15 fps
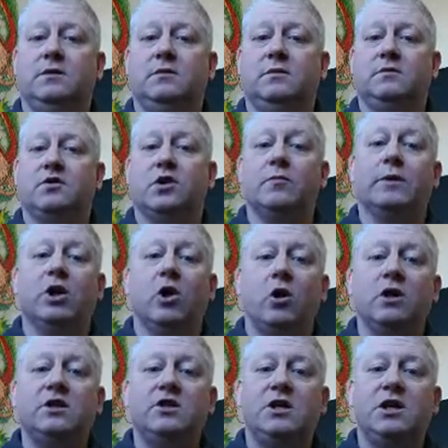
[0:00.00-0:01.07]

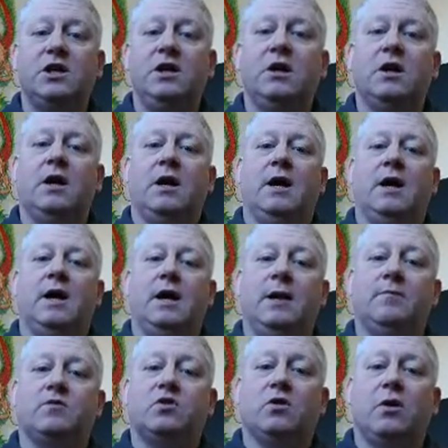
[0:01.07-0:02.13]
terminology.
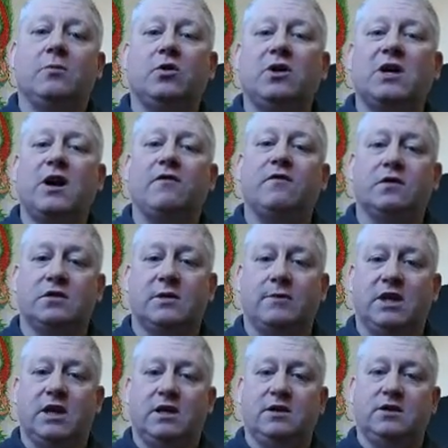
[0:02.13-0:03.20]
So I'm going to cover some of
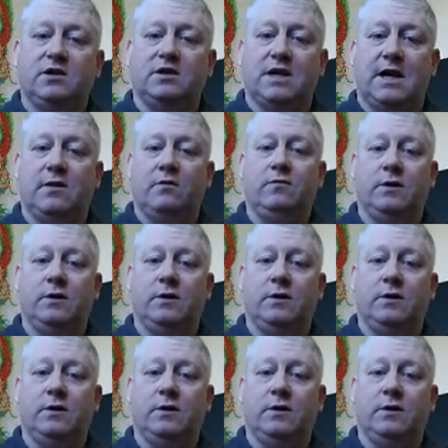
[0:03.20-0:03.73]
that just now.